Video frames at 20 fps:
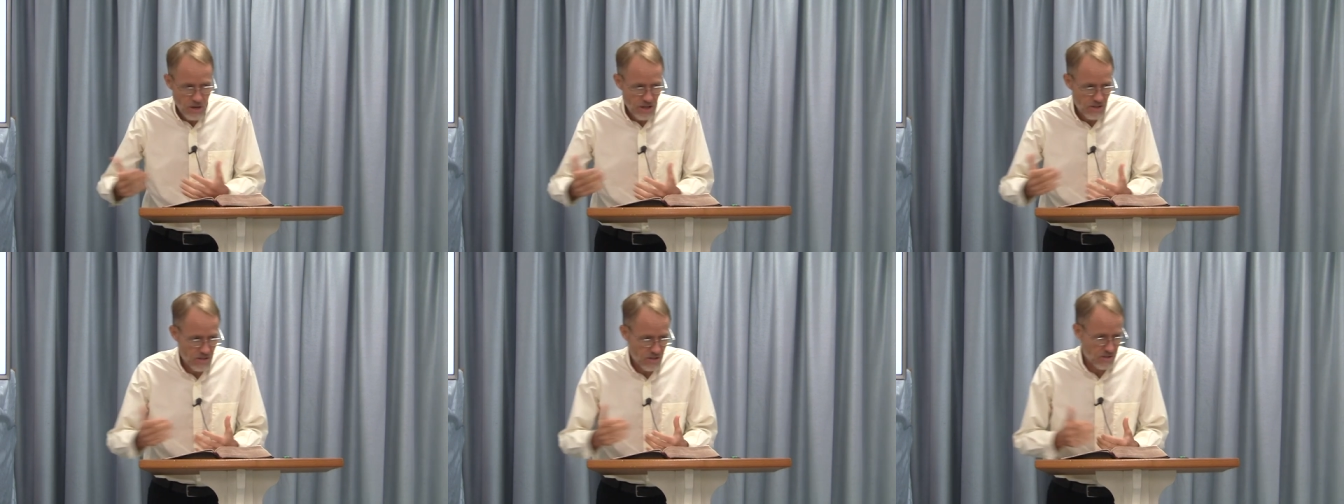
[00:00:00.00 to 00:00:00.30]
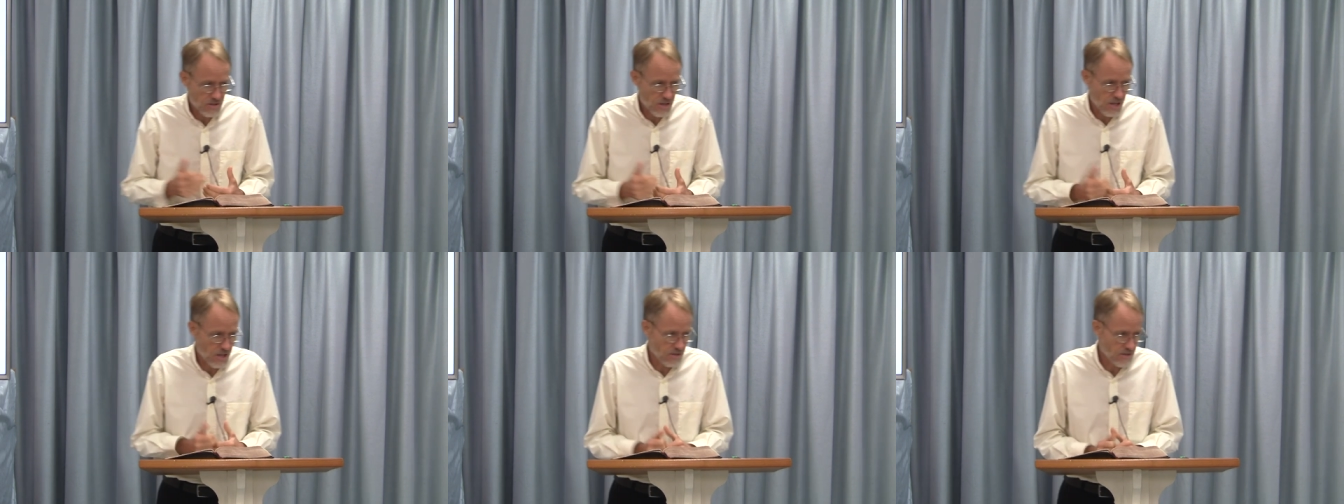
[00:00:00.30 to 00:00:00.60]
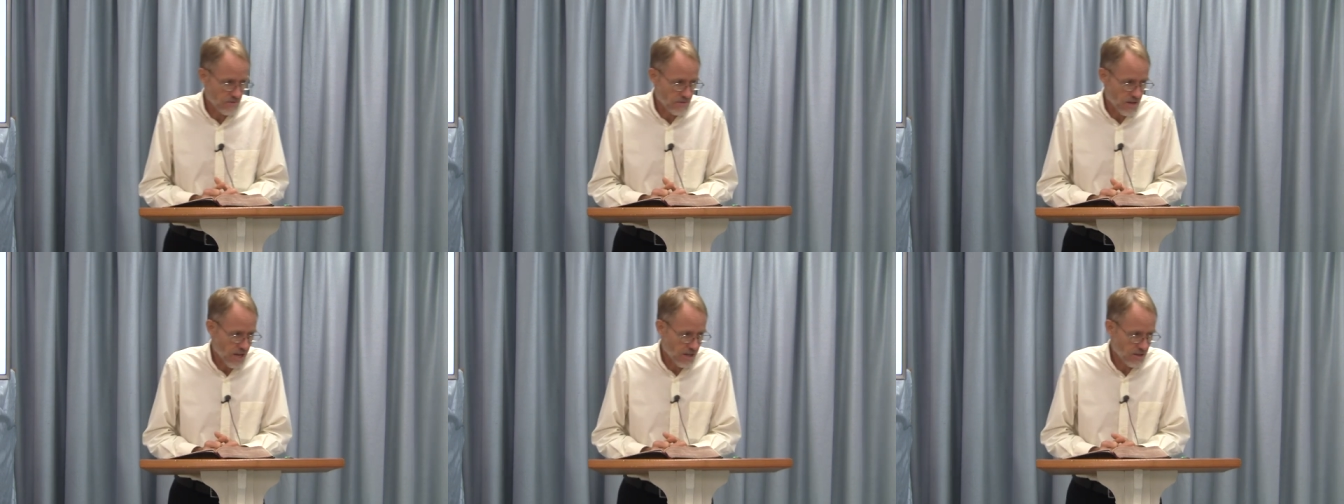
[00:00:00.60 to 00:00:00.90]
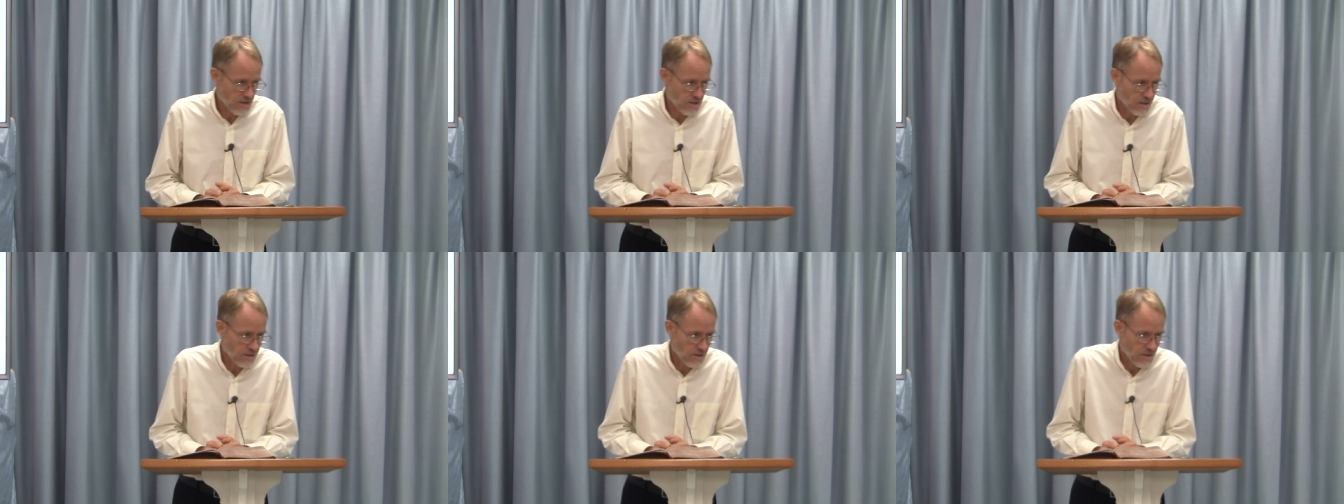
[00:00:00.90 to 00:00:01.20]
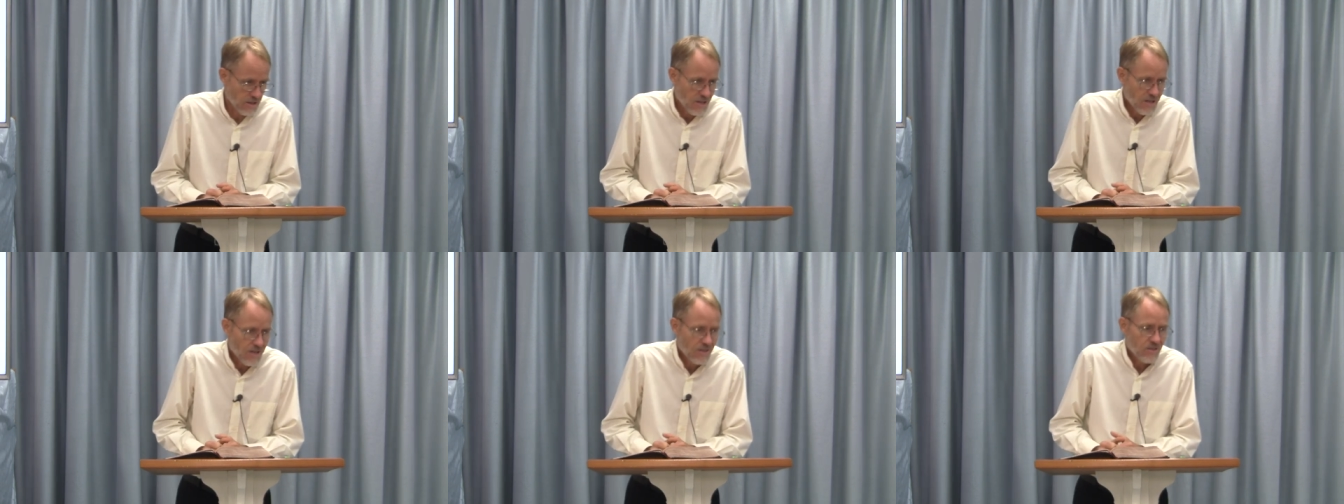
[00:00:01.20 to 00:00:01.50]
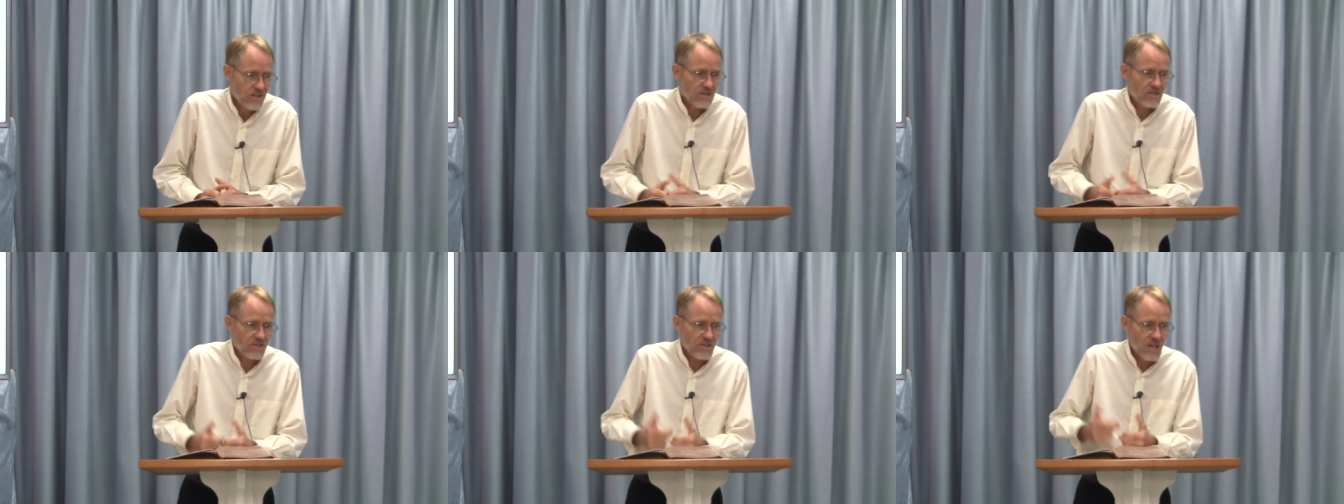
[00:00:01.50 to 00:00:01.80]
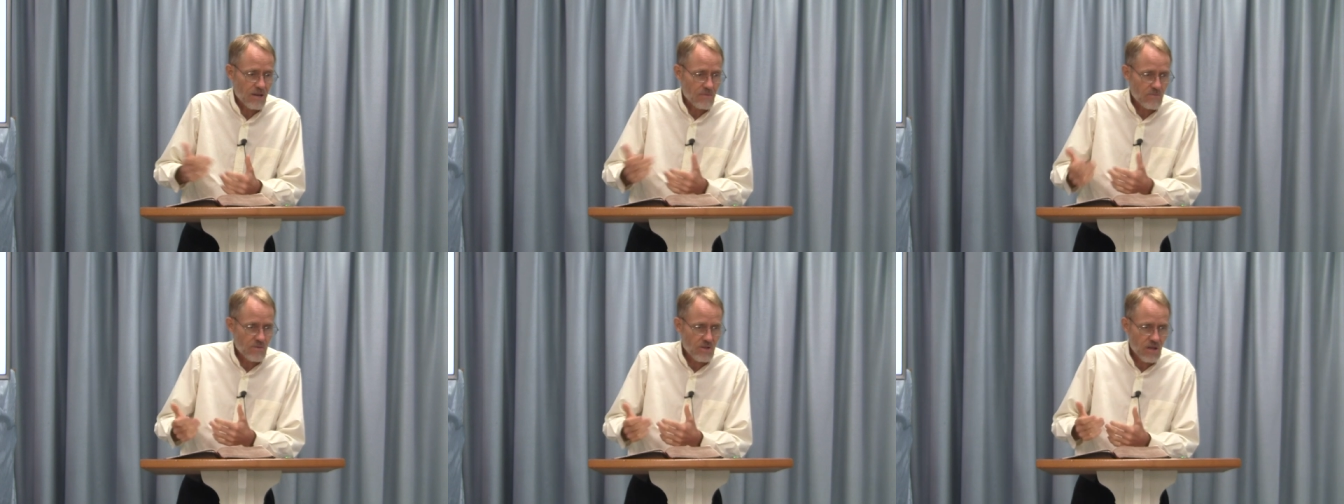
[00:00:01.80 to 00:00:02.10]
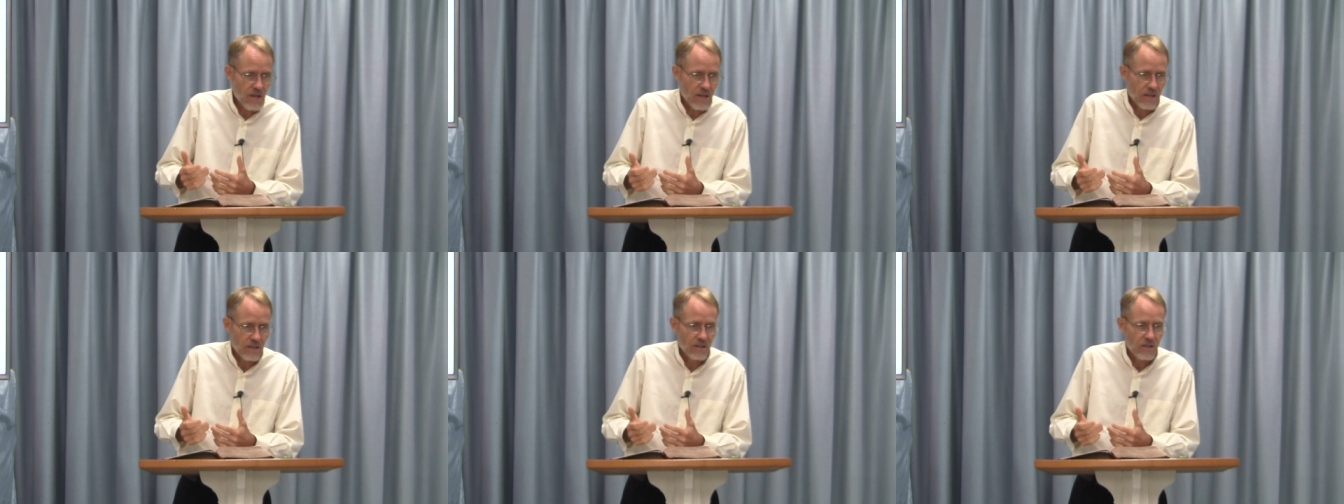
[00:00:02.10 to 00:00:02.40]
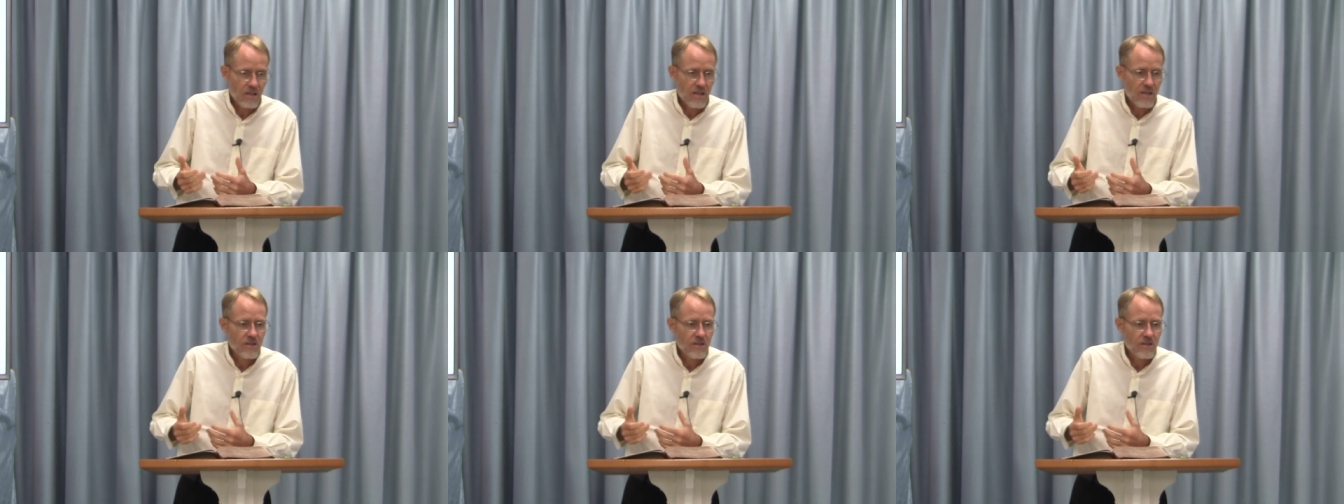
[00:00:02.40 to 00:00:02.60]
on the stage of action, the same thing.